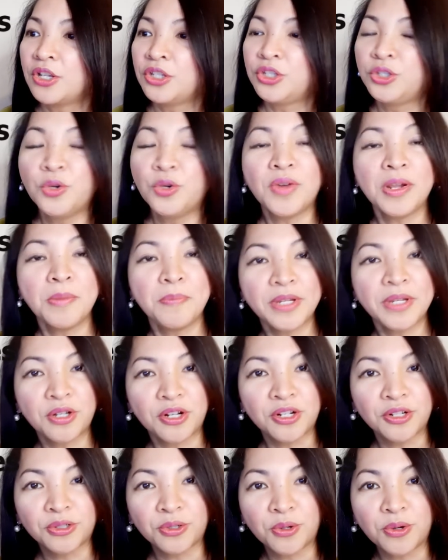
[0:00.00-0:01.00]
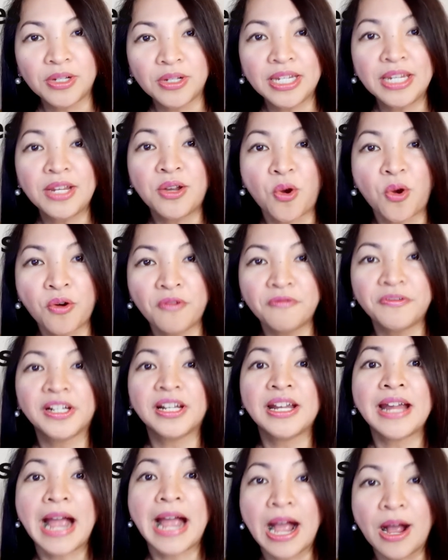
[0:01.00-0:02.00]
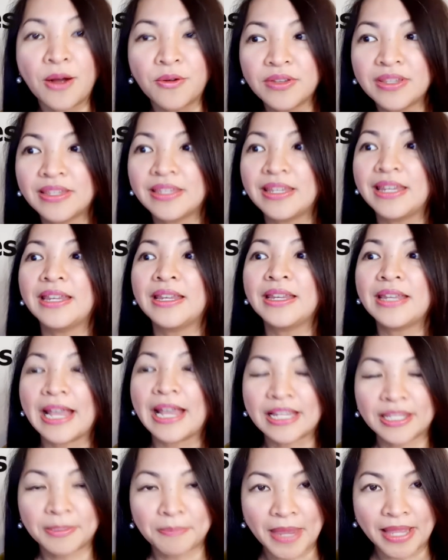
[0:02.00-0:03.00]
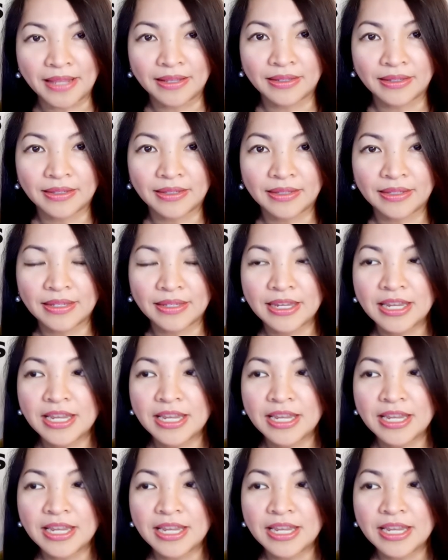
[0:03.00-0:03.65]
you will be controlling over housing expense.